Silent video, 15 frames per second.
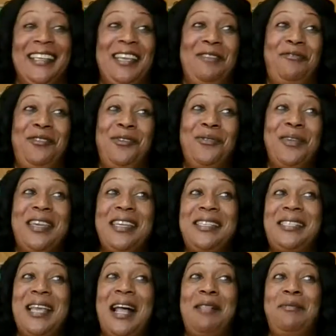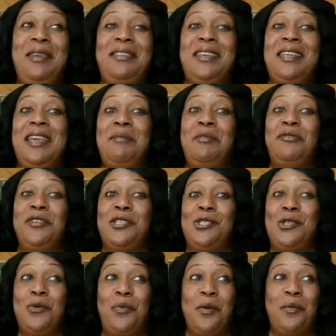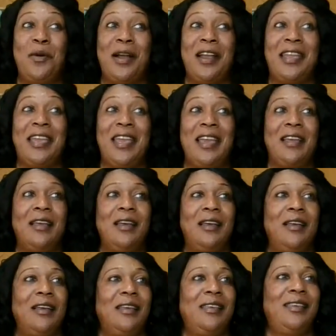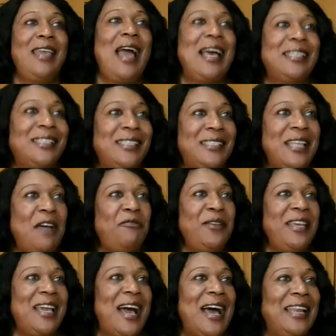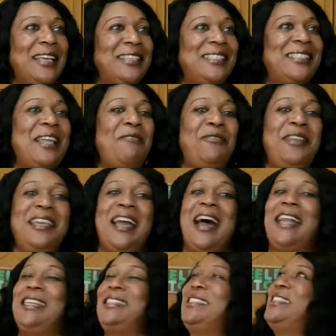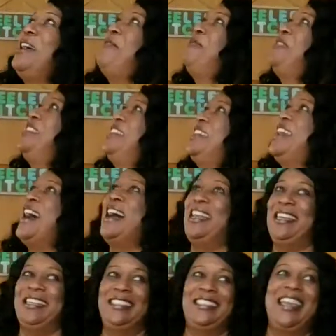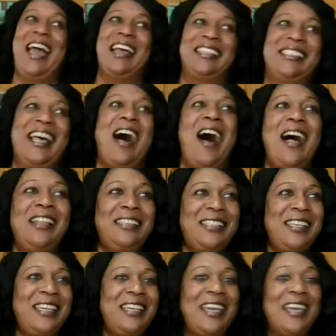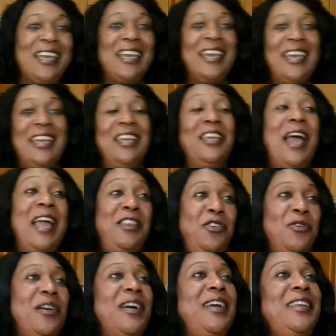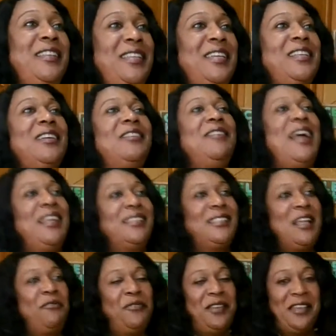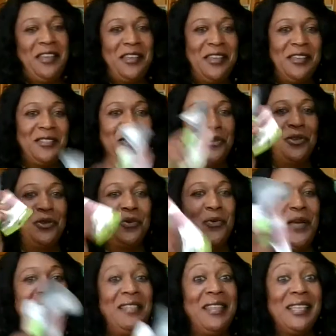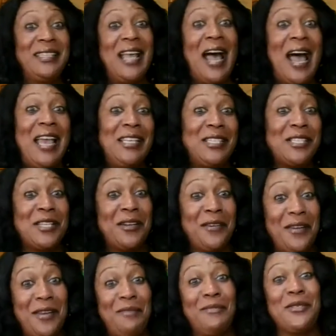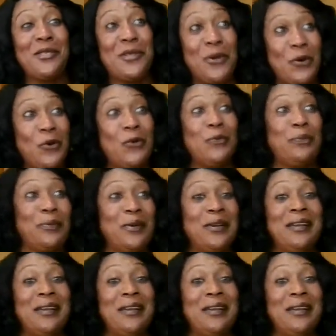If you can tell me the name of the supermarket. Yes, Stephanie got it. Stephanie got it. Yes, Aldi. And you're indeed correct, Stephanie. So you win this ice cream scoop.